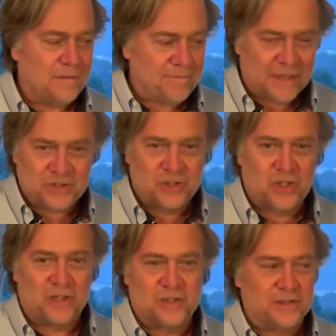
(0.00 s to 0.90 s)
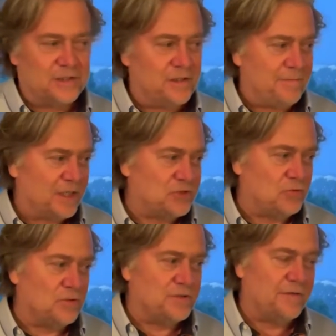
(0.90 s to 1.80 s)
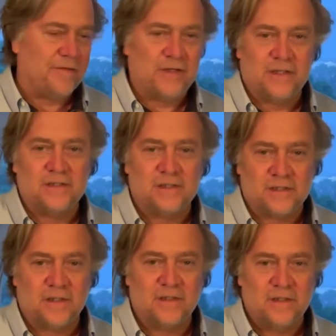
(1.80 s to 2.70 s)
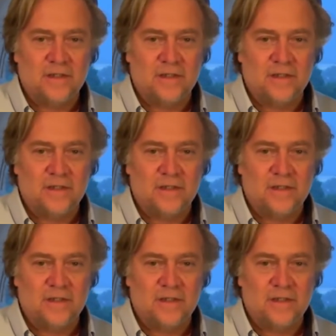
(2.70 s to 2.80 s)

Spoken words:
The best judges, the best rules of evidence. It's a